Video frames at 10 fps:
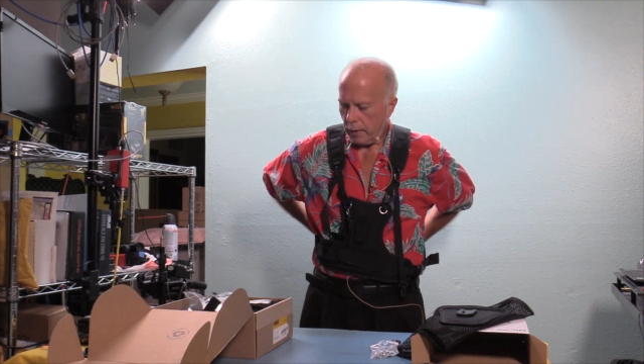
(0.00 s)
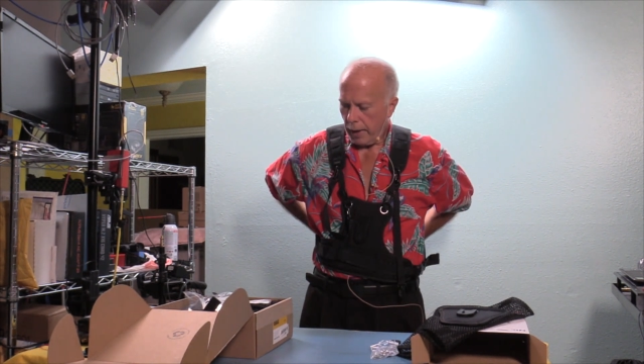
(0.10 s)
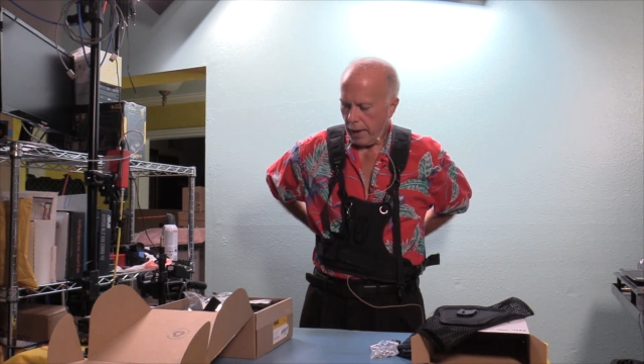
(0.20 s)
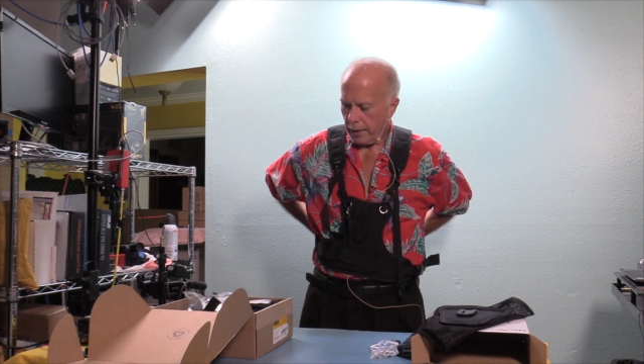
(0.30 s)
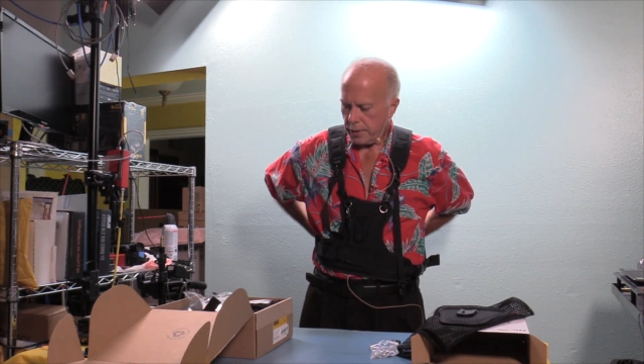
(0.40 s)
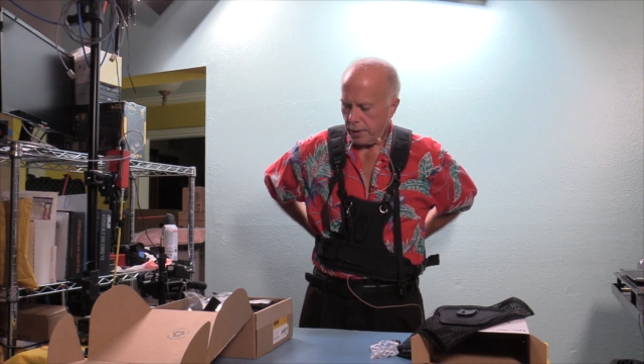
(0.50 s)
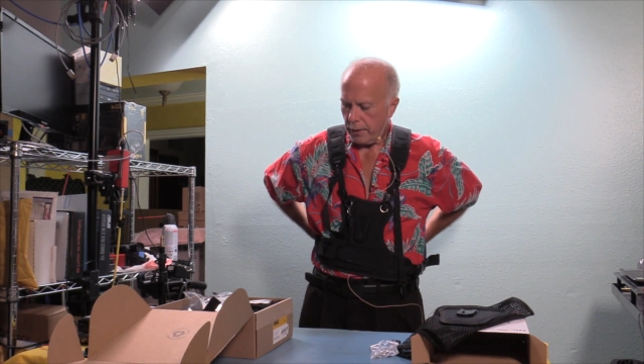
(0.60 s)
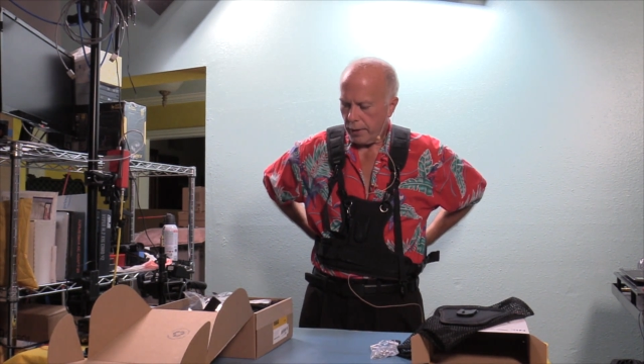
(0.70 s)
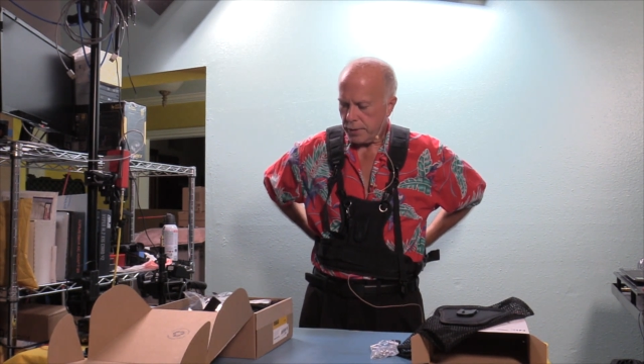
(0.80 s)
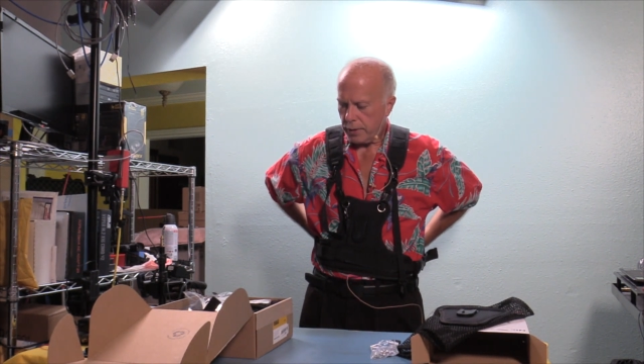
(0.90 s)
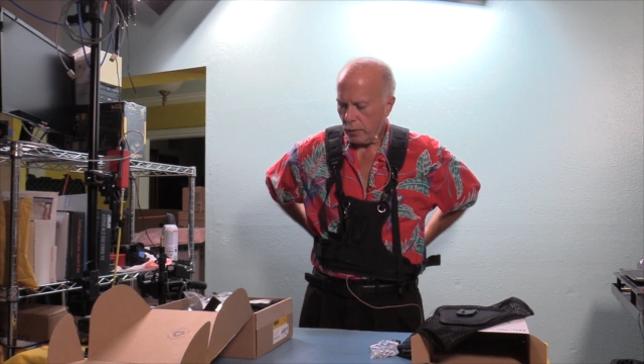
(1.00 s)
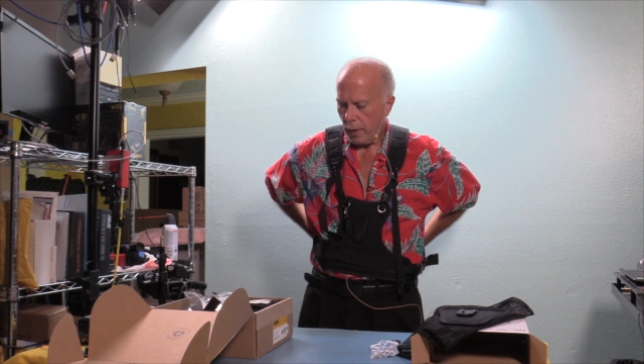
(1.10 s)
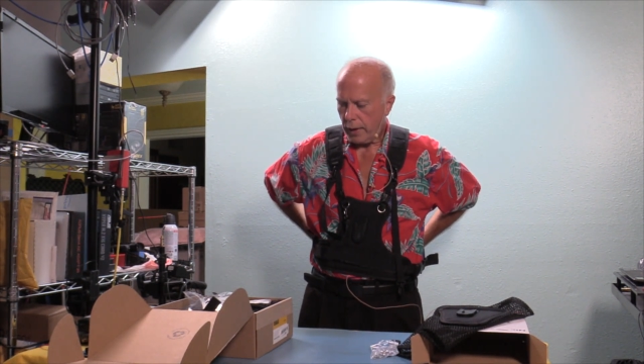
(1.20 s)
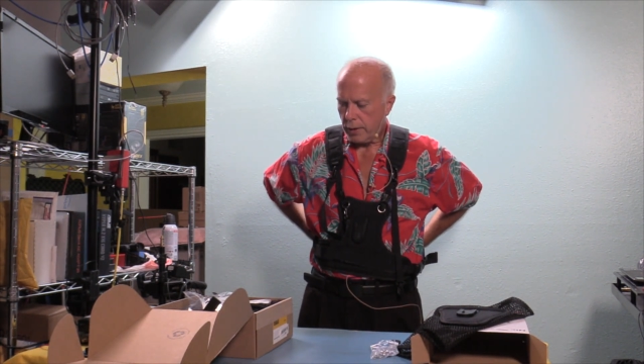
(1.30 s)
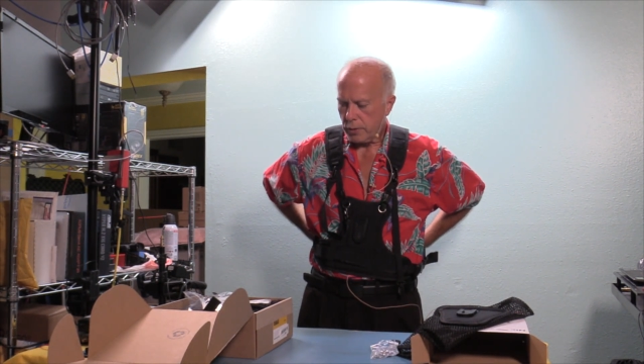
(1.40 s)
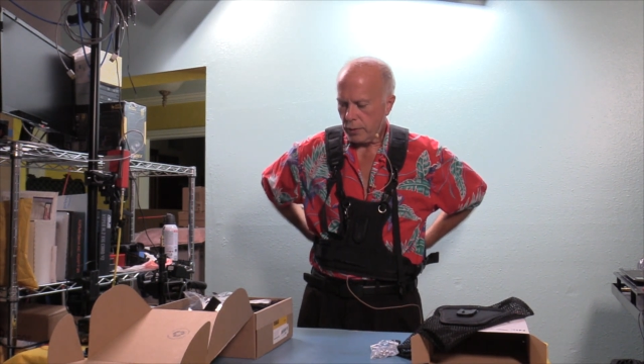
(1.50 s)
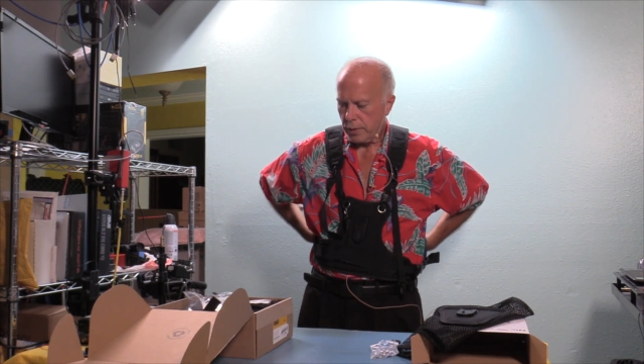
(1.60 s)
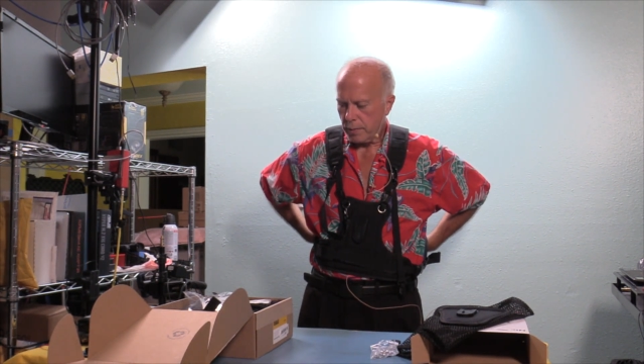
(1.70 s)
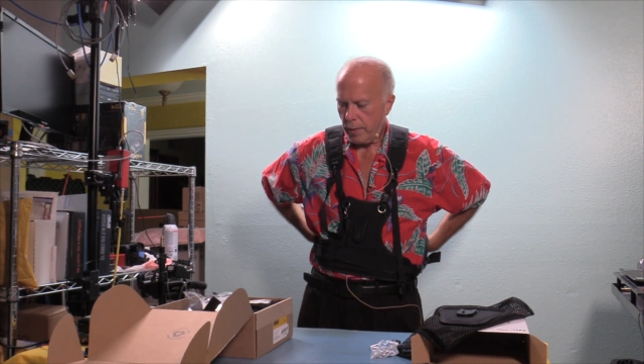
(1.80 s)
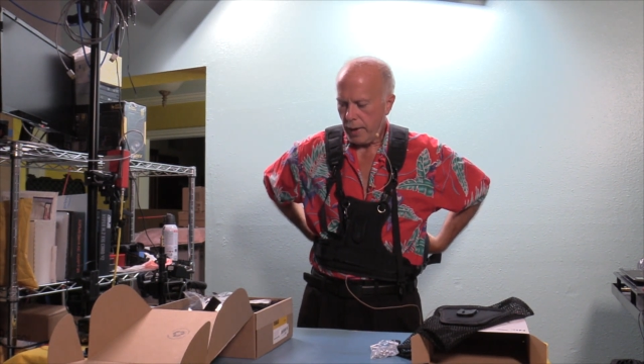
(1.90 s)
Now it's interesting the way this one
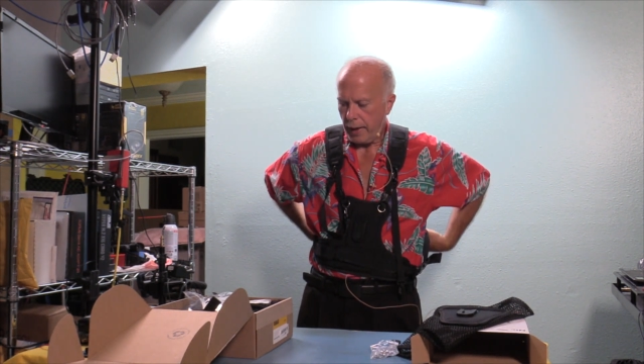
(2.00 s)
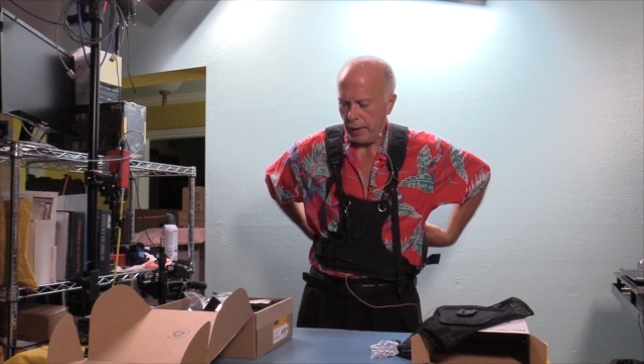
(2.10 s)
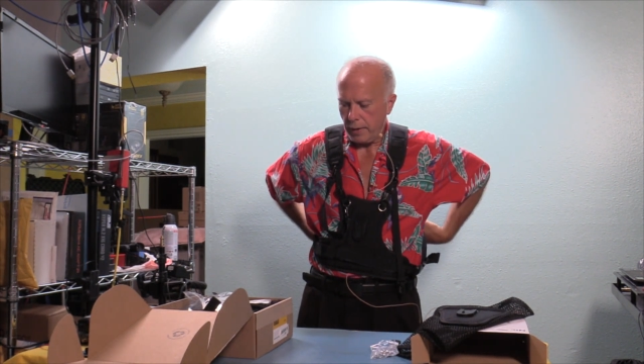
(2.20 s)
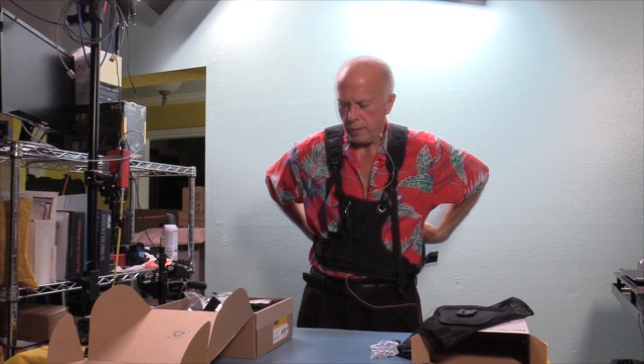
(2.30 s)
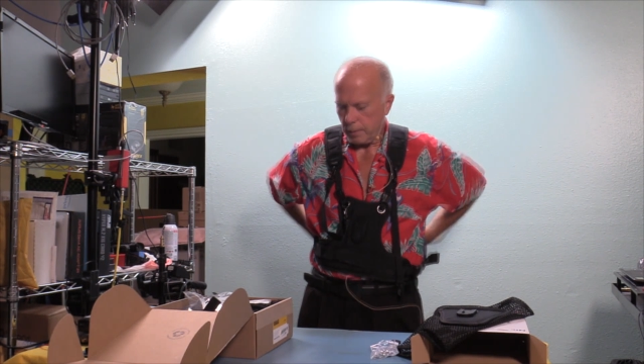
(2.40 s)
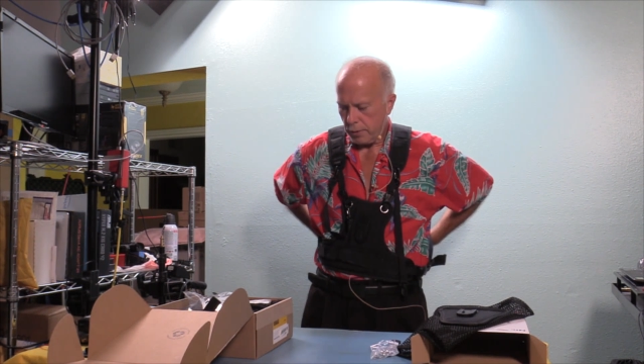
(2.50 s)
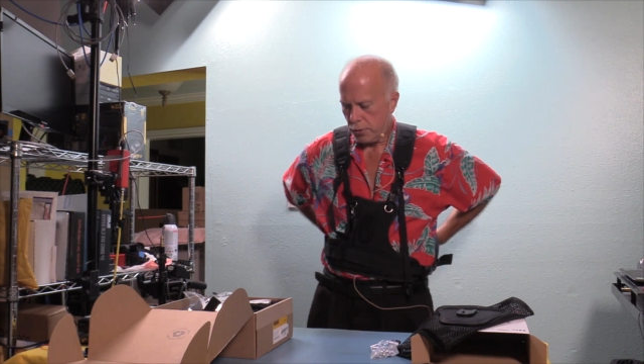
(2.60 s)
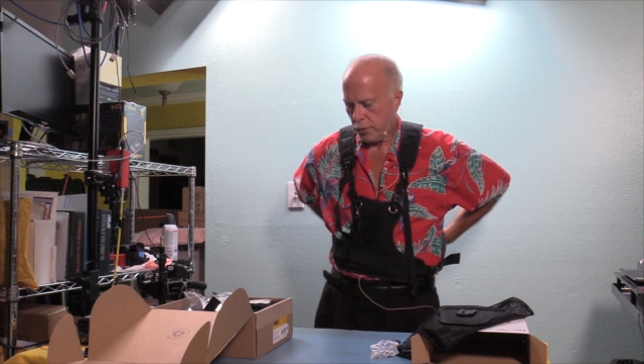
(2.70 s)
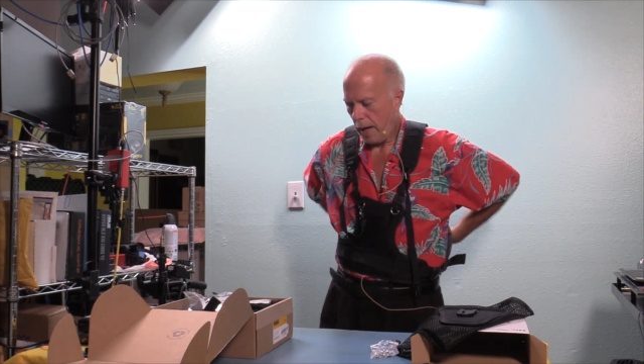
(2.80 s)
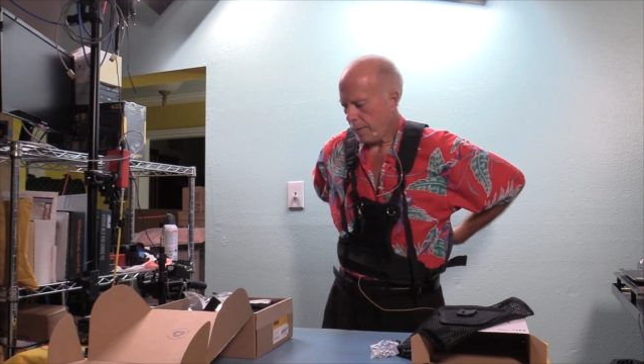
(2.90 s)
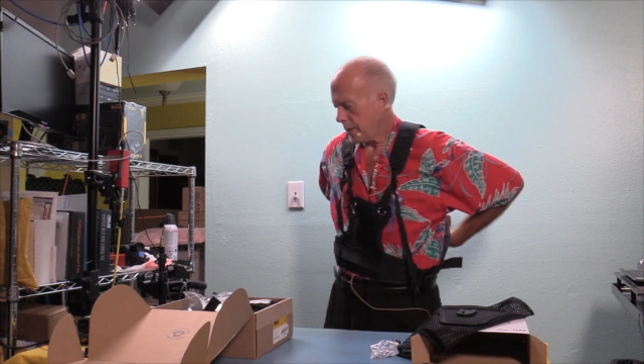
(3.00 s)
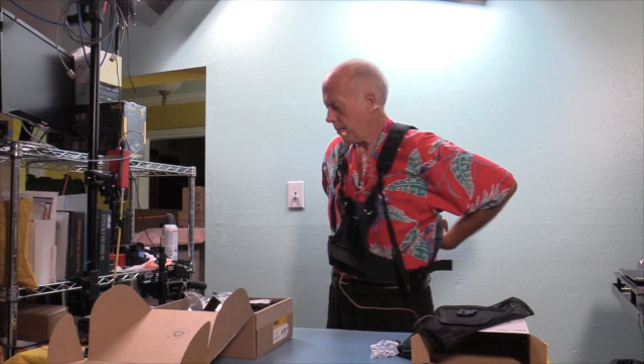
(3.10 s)
is made. The straps in